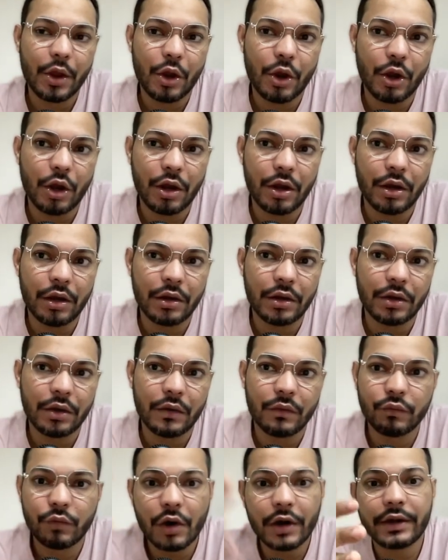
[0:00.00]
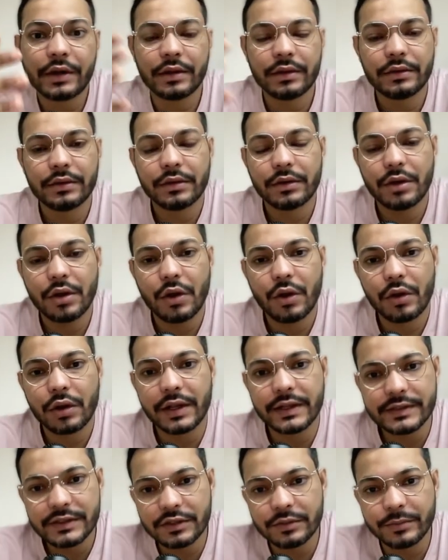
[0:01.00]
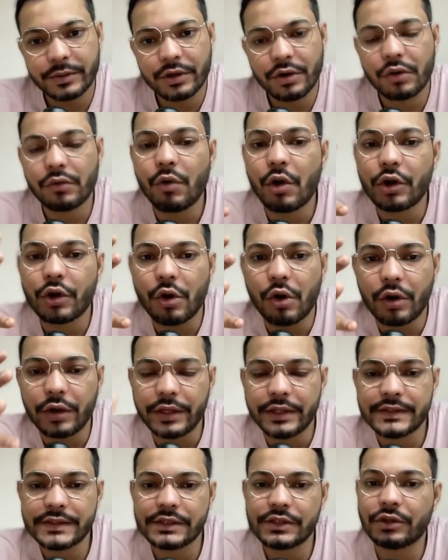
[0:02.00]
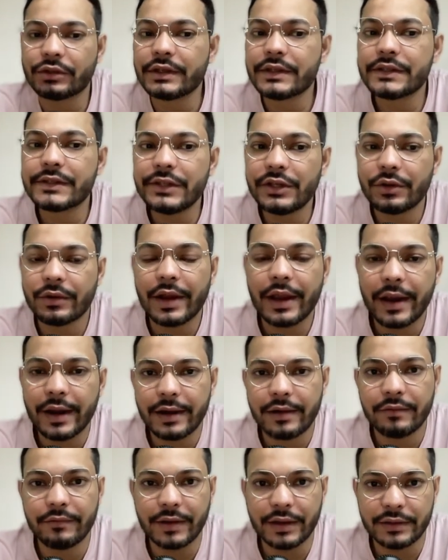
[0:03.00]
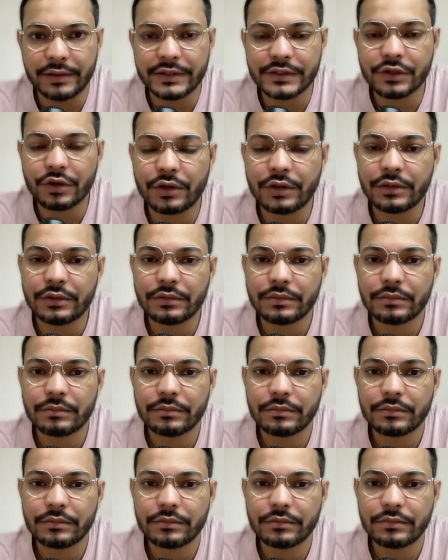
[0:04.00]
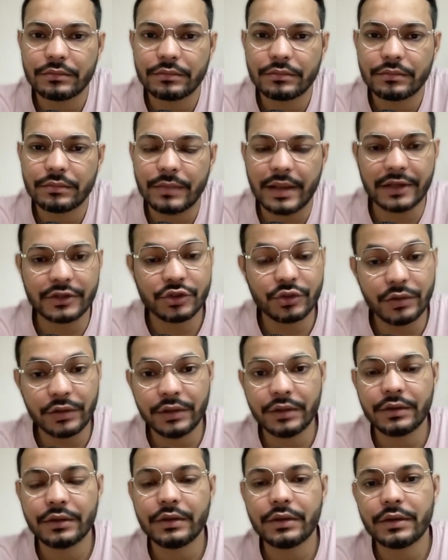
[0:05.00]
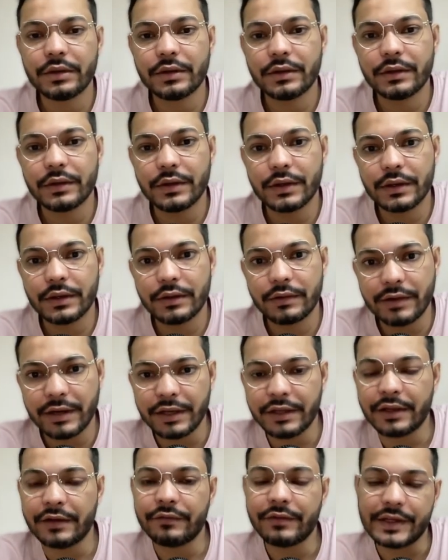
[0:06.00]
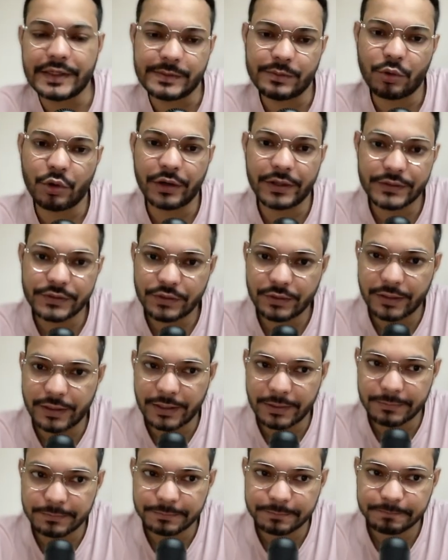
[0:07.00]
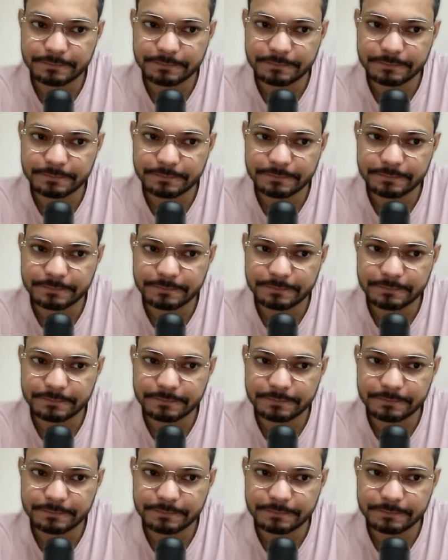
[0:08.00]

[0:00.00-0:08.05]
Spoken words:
what customer or what audience is going to see your ad when it's to actually running in Facebook or Instagram.